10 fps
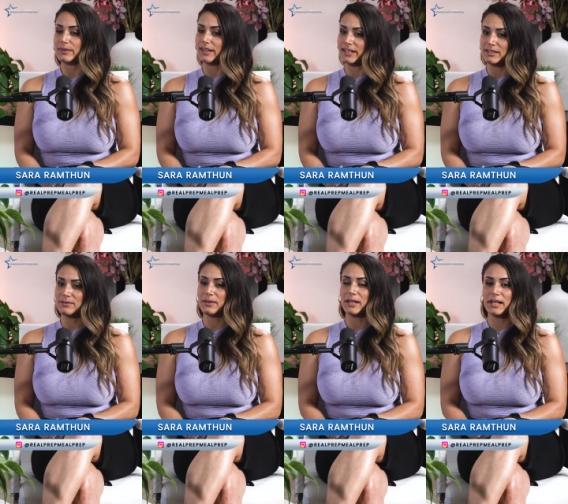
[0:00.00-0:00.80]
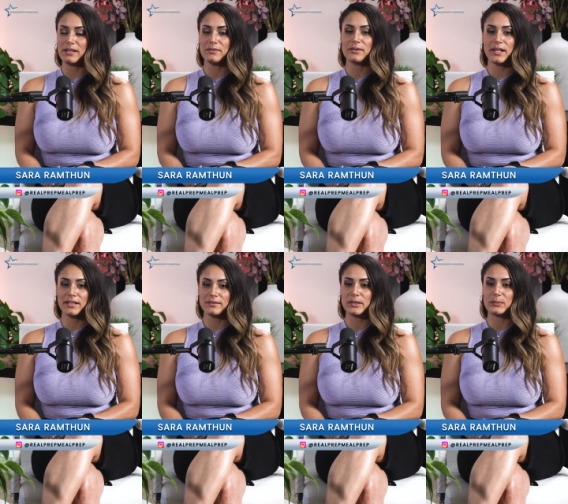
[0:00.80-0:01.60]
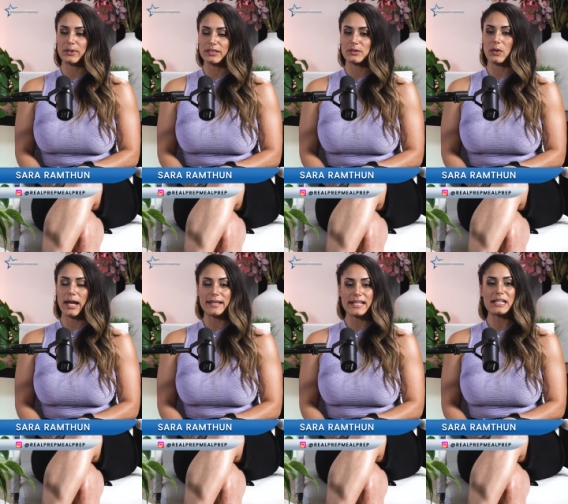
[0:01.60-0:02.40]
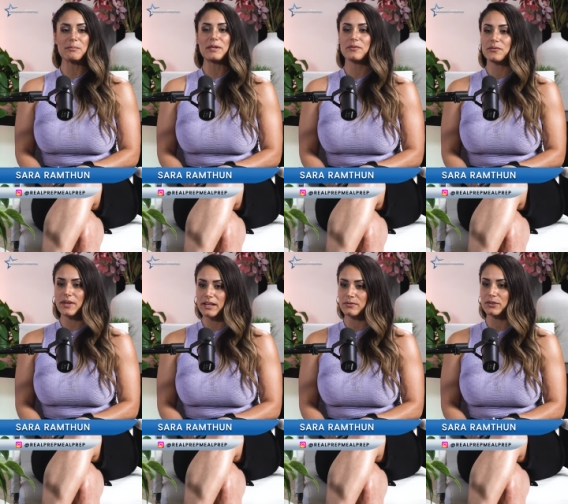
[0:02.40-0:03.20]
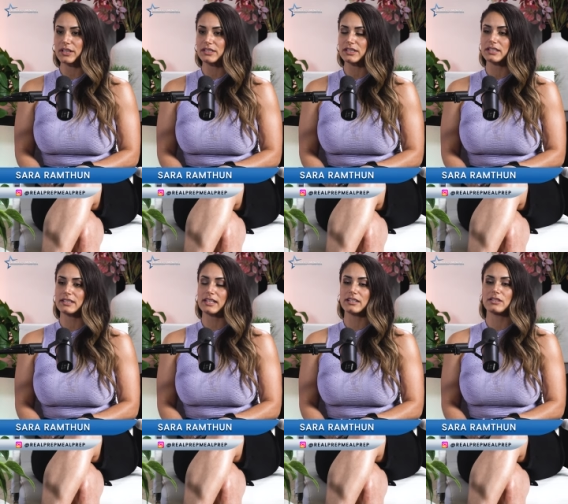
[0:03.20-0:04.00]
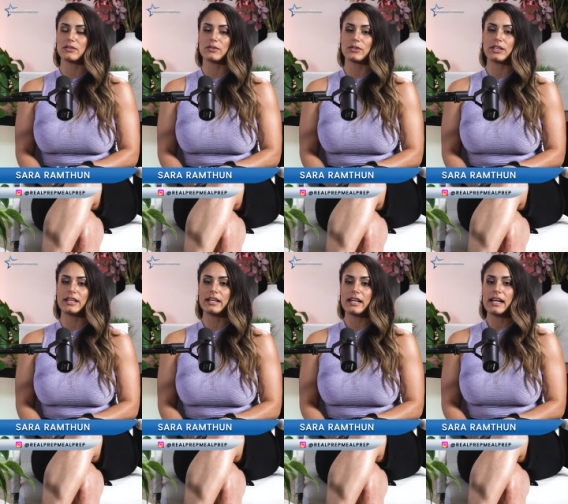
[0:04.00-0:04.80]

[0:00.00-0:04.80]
I have I have a lot of good ones. I think my favorite success story.